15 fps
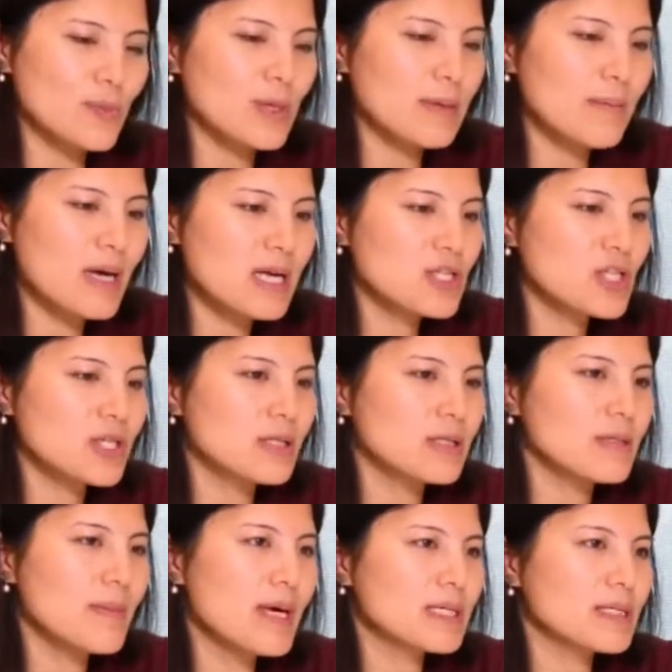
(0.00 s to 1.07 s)
we
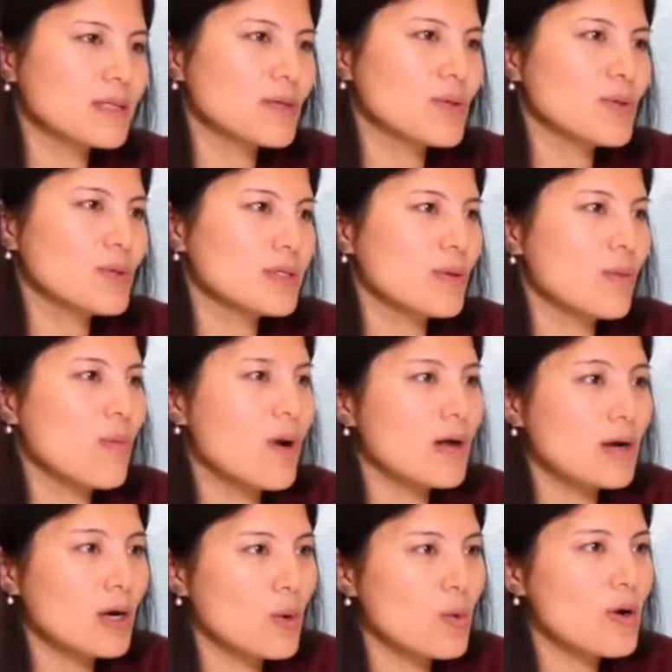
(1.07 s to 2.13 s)
mentioned, Mexico is the
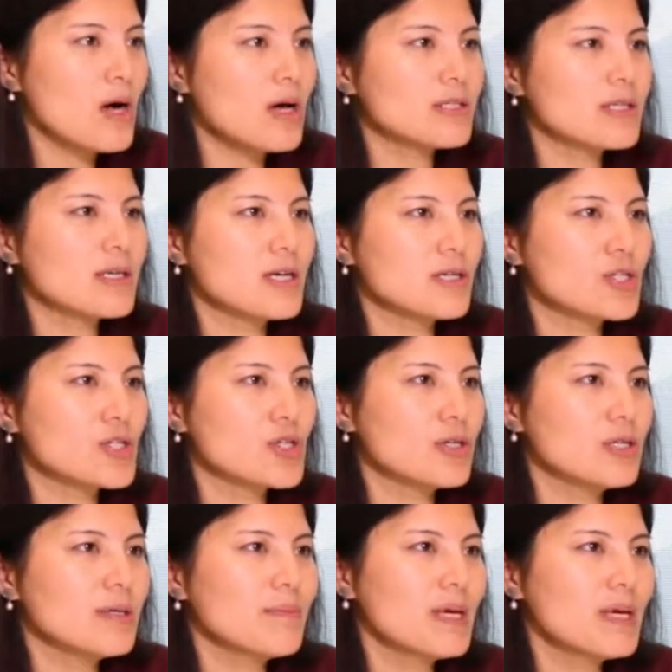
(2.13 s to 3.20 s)
one low-cost
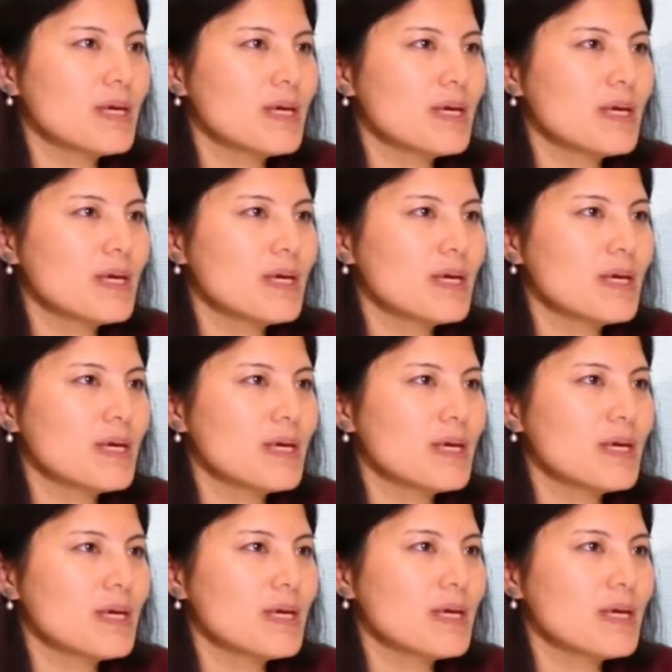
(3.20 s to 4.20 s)
country, mainly manufacturing based.